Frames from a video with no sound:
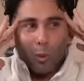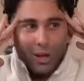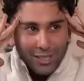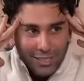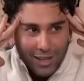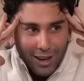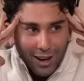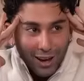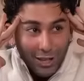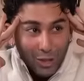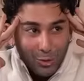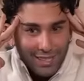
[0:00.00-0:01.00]
what
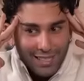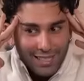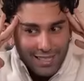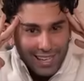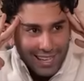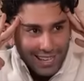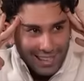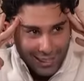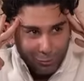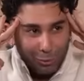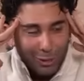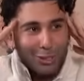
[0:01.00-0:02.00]
yeah insane.
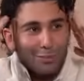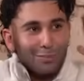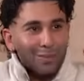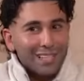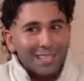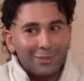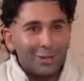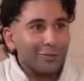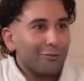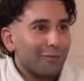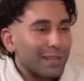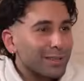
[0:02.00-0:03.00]
What do you mean you
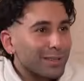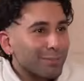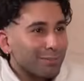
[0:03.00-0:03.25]
can fit